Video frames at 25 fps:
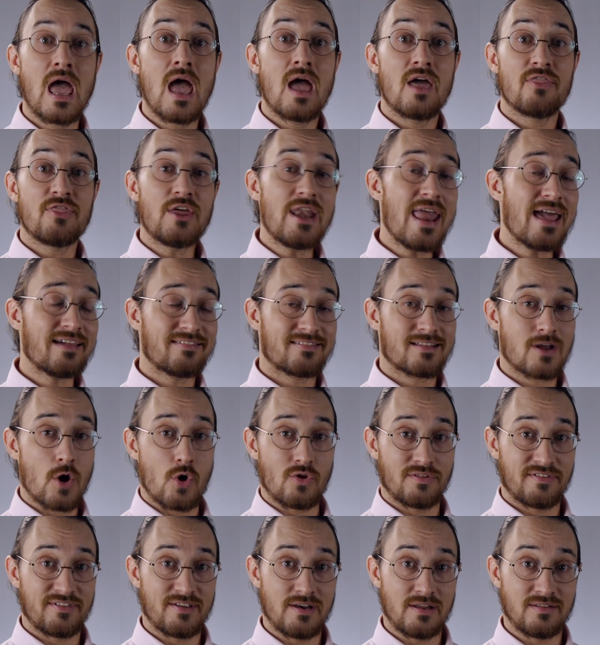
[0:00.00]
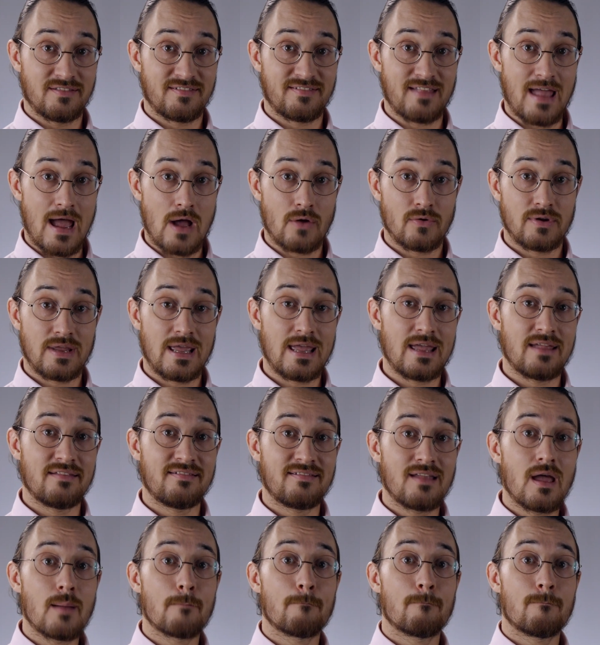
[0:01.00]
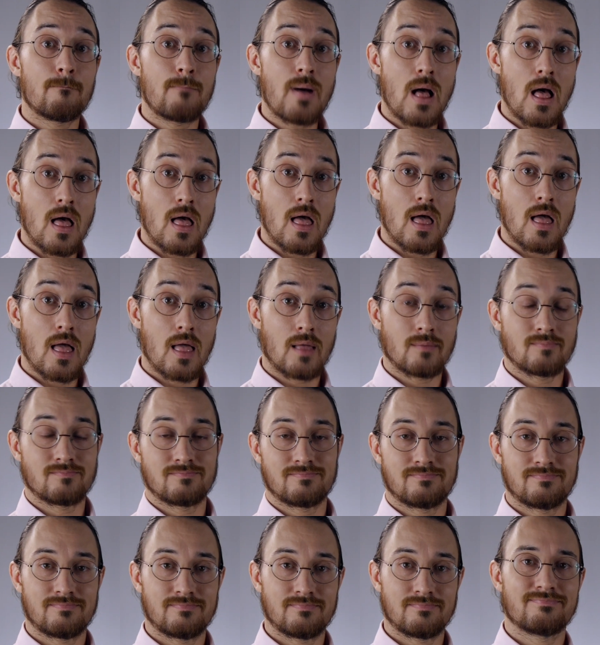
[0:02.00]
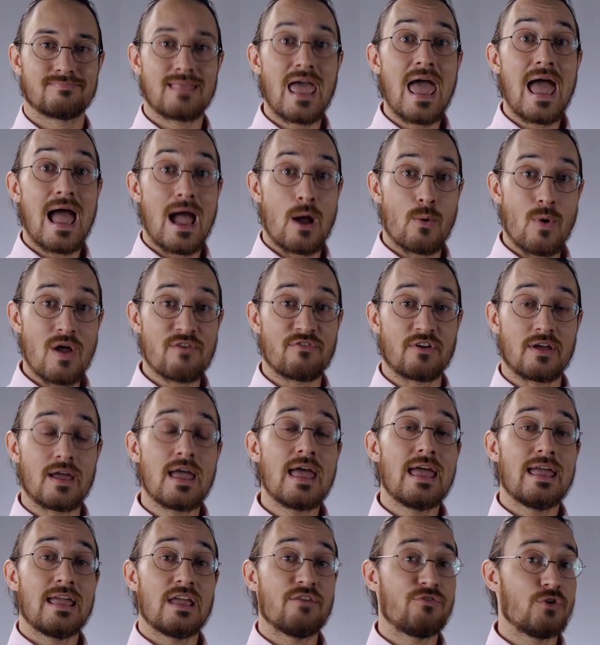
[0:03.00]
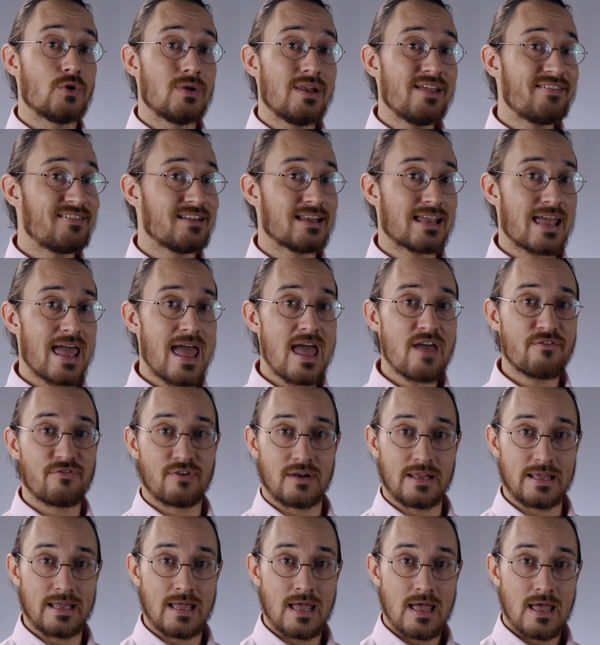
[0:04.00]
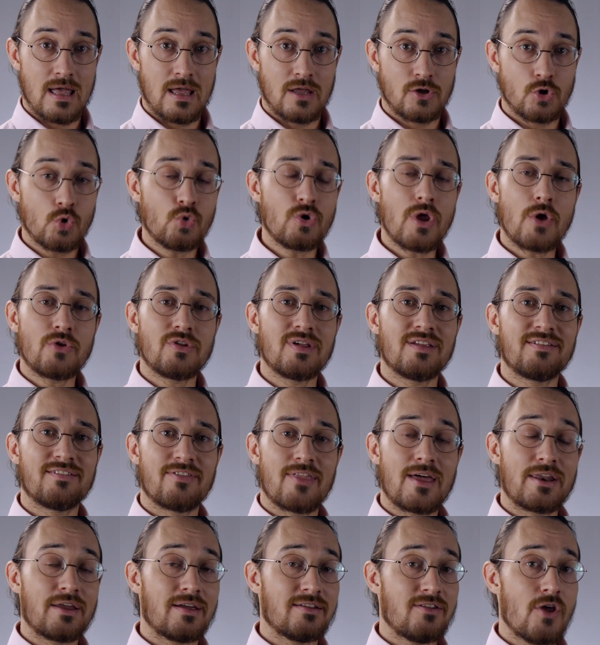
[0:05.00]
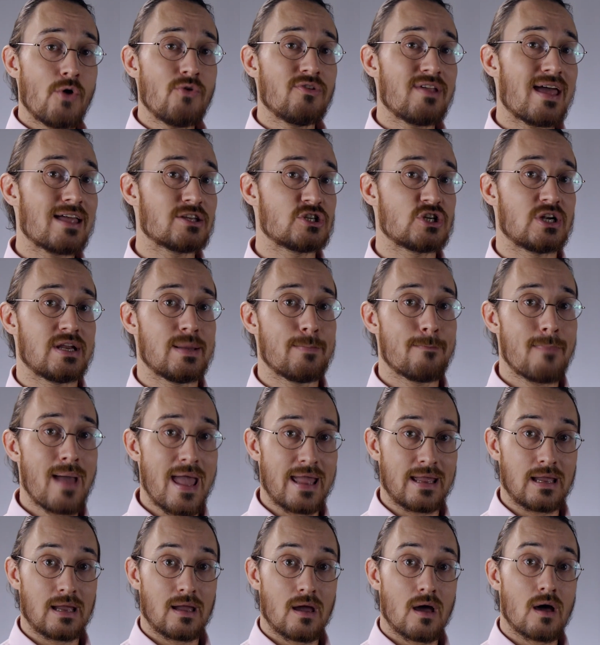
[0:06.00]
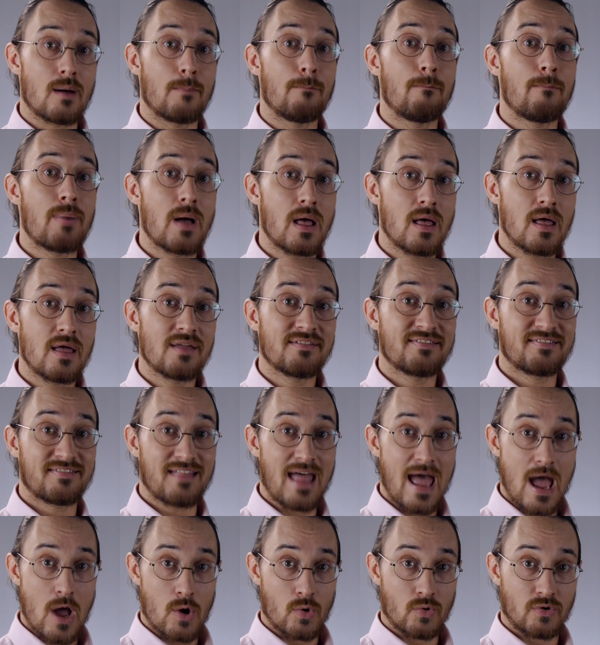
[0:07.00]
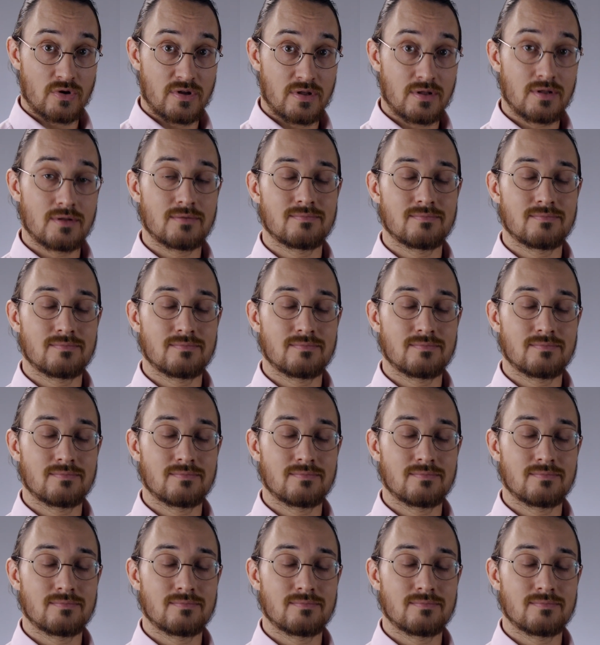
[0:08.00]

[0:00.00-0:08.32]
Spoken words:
The next consonant sound is p. However, if you listen carefully, you'll notice that I don't actually make a p sound.